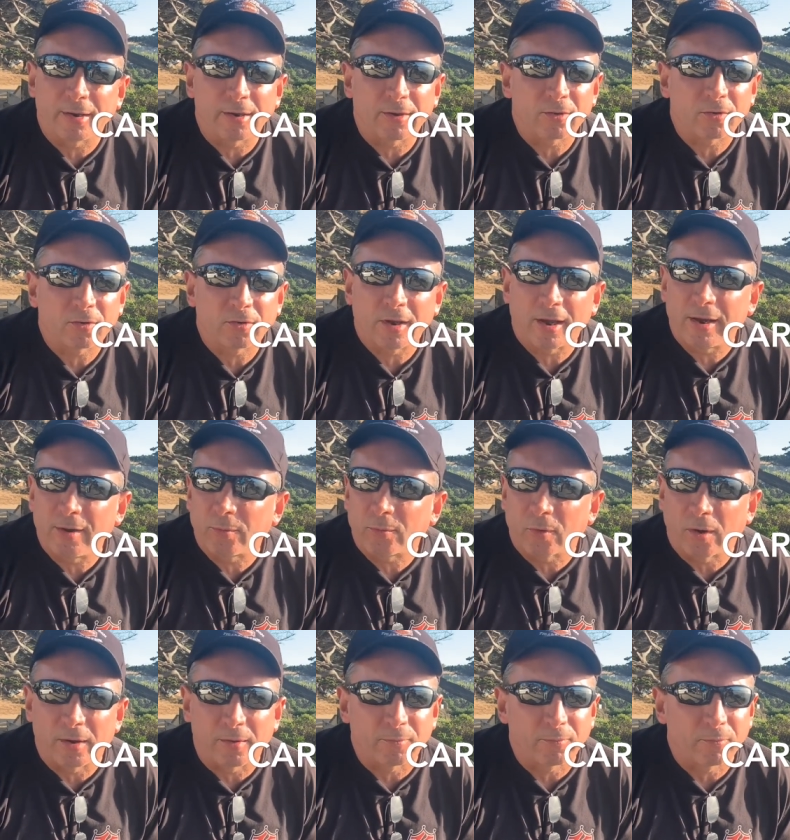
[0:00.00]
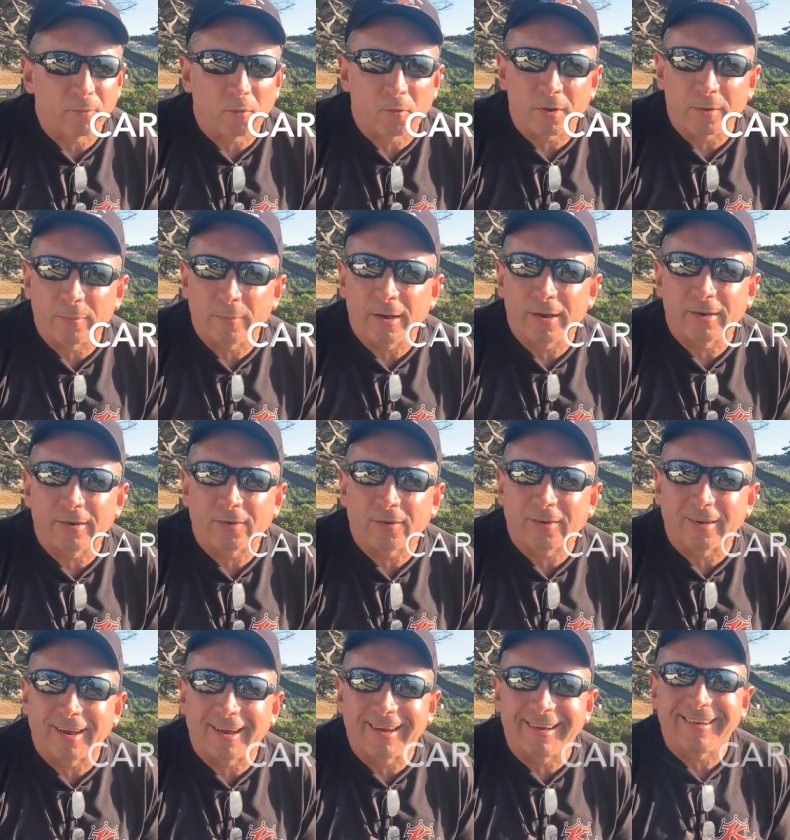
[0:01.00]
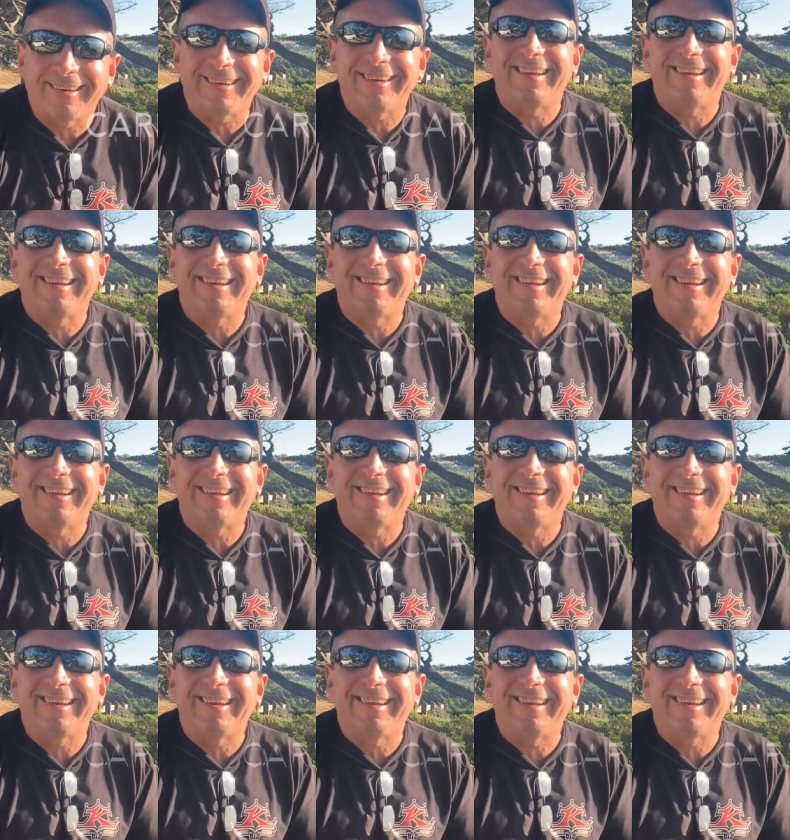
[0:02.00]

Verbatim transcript: interstate, running 40 minutes late.